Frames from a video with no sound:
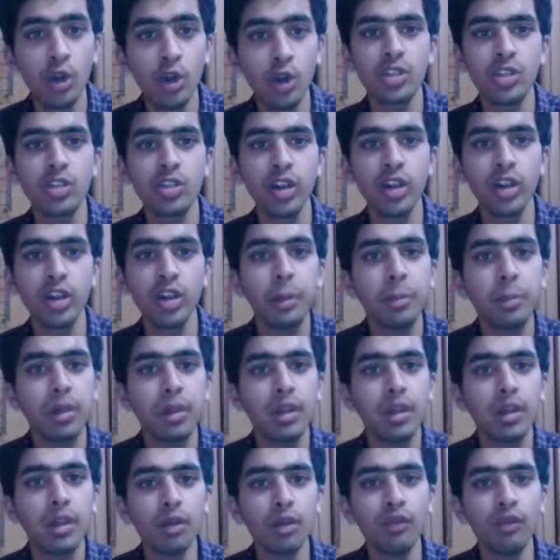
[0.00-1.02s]
which are
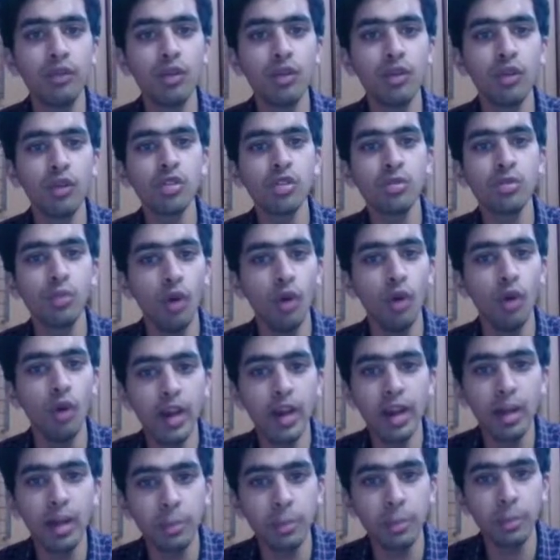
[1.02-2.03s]
applicable for small
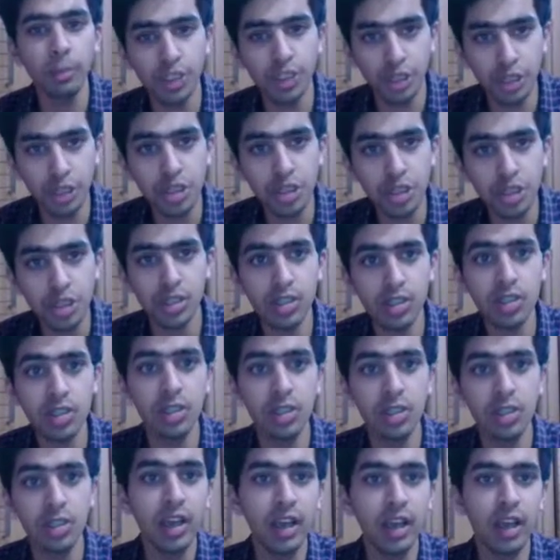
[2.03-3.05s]
end
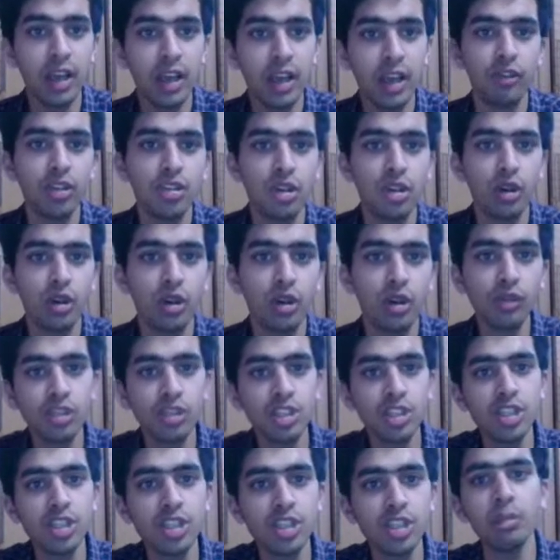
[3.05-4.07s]
applications and which are of
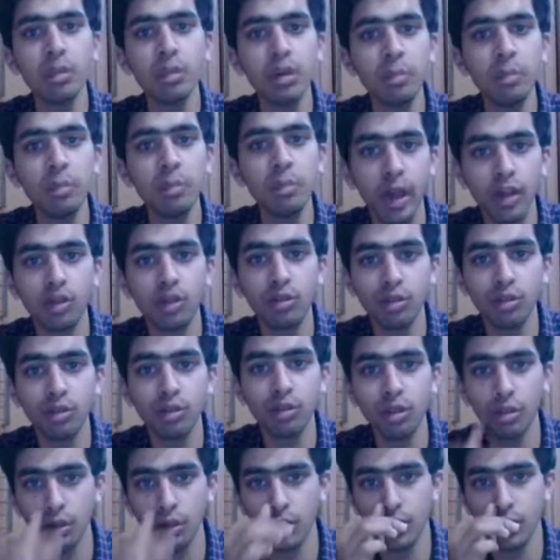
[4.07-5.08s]
16-bit
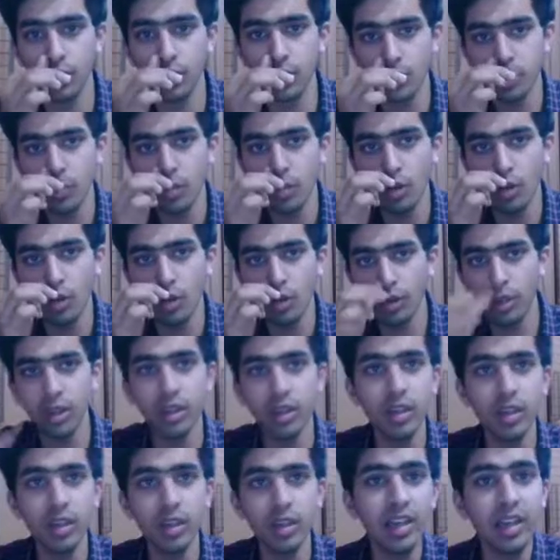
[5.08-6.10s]
microcontrollers.
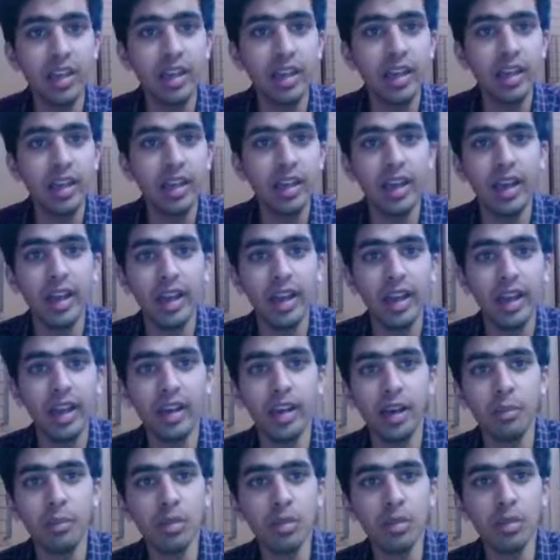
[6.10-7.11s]
Okay.
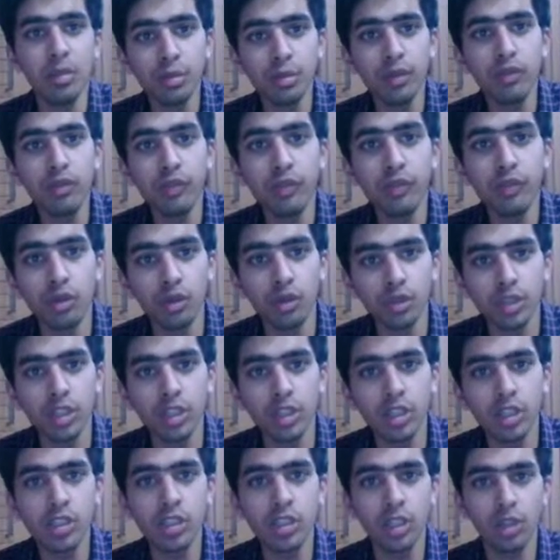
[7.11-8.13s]
And
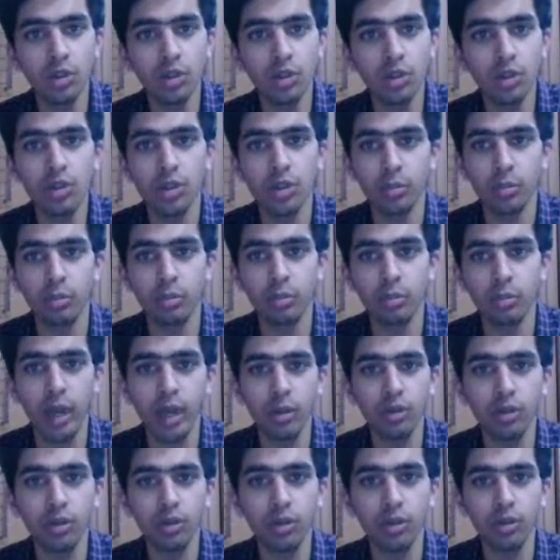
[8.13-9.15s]
MSP430
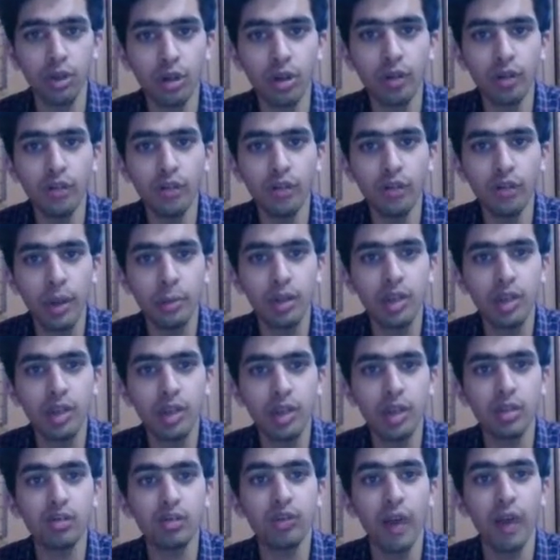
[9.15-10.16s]
microcontroller family
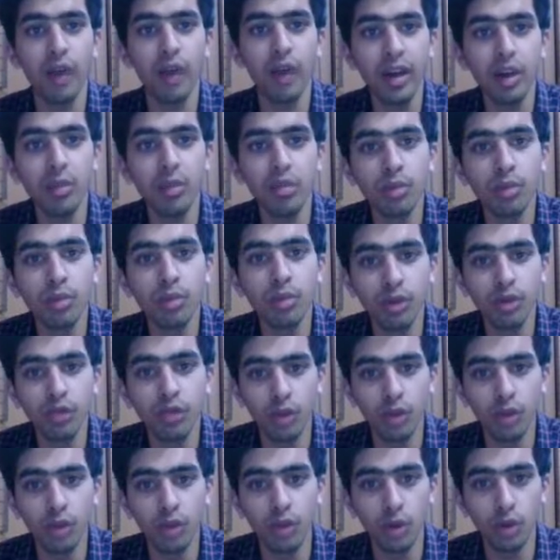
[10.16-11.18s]
has wide number
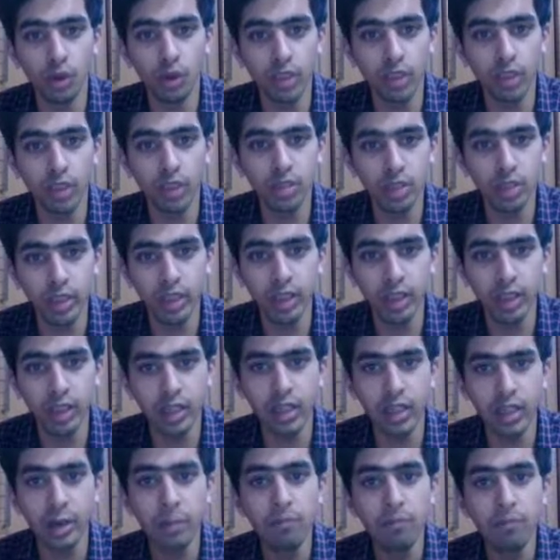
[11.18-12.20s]
of controllers in
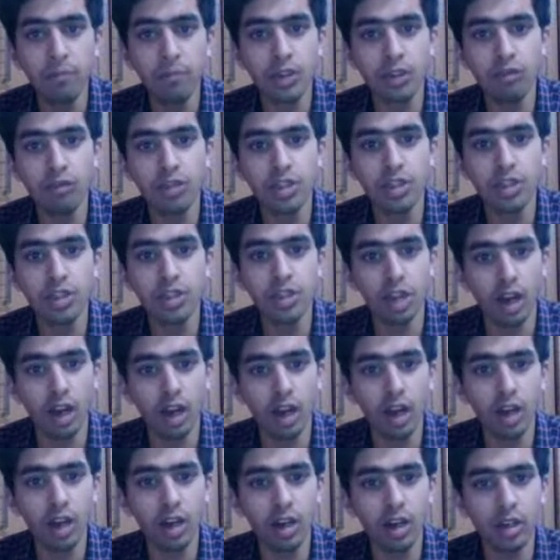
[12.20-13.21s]
it which
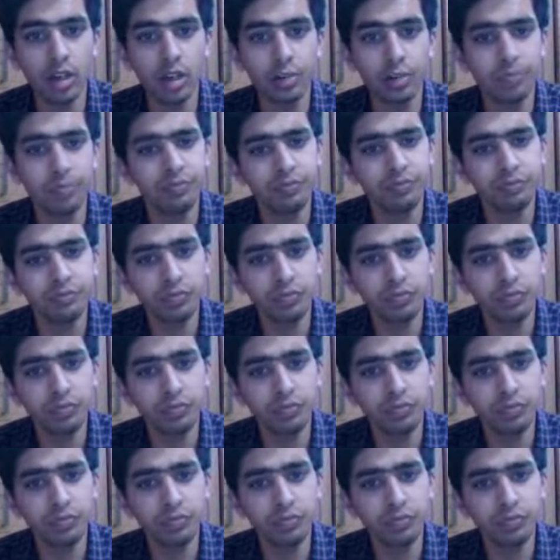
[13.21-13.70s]
are